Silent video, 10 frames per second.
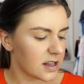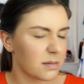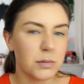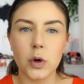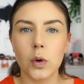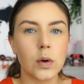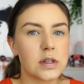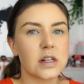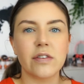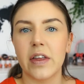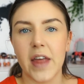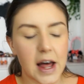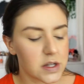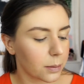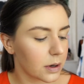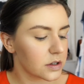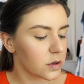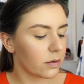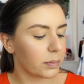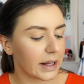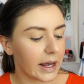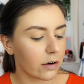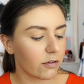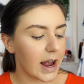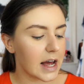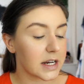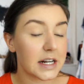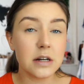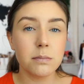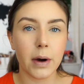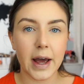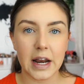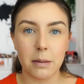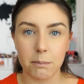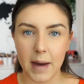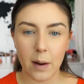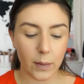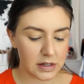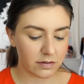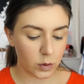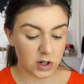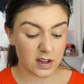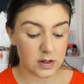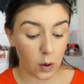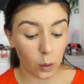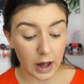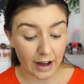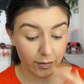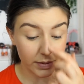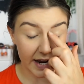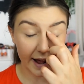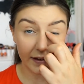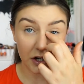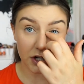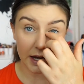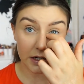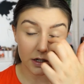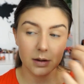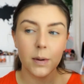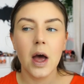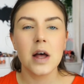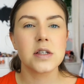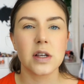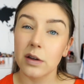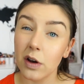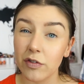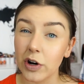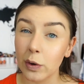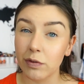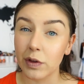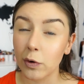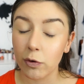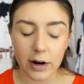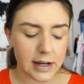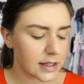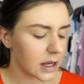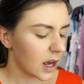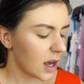Some nudes, stuff like that. So I'm gonna sort of play around. I didn't buy any matte ones. Unfortunately, these all have a metallic sheen to them, so they're not very good for the crease.